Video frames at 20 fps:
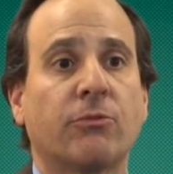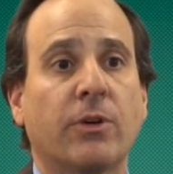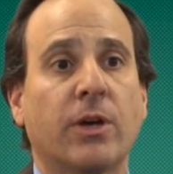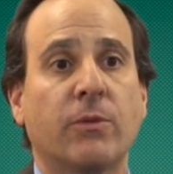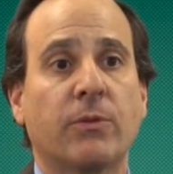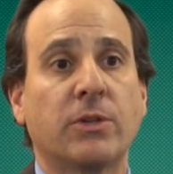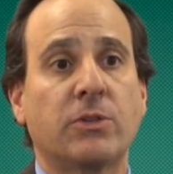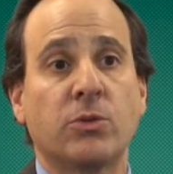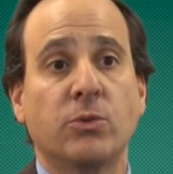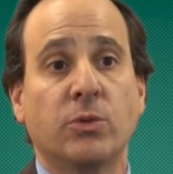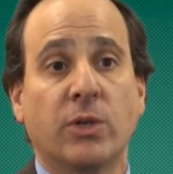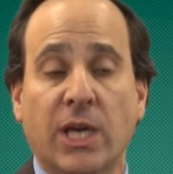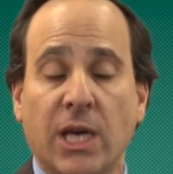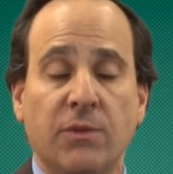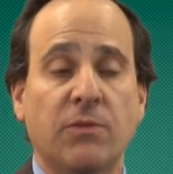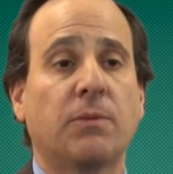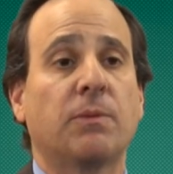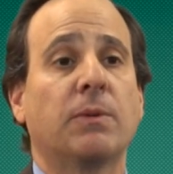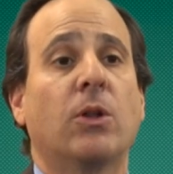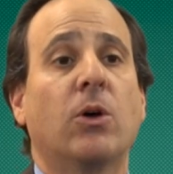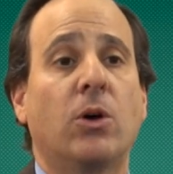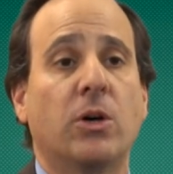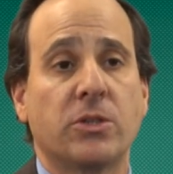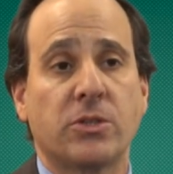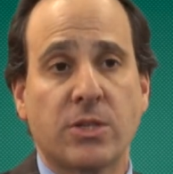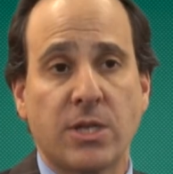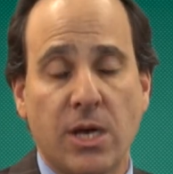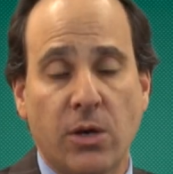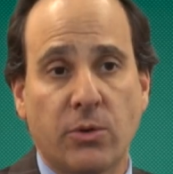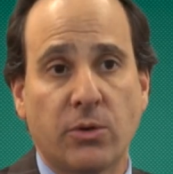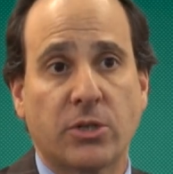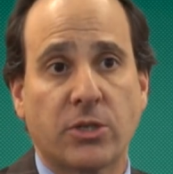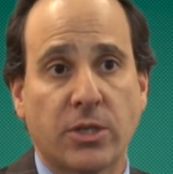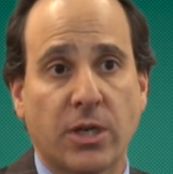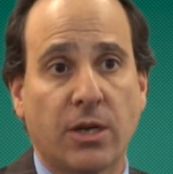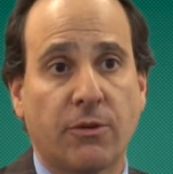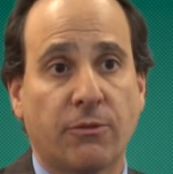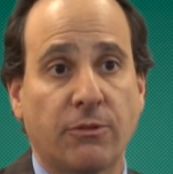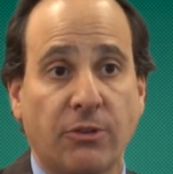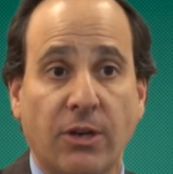favorites who gave up law and is now a
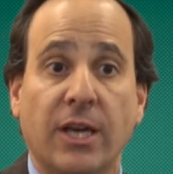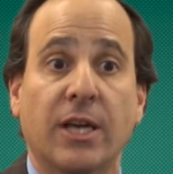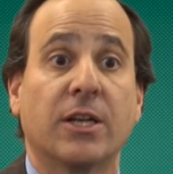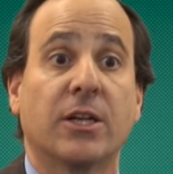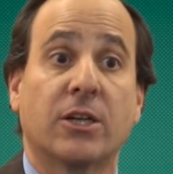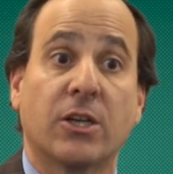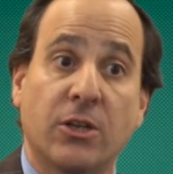chef is Anna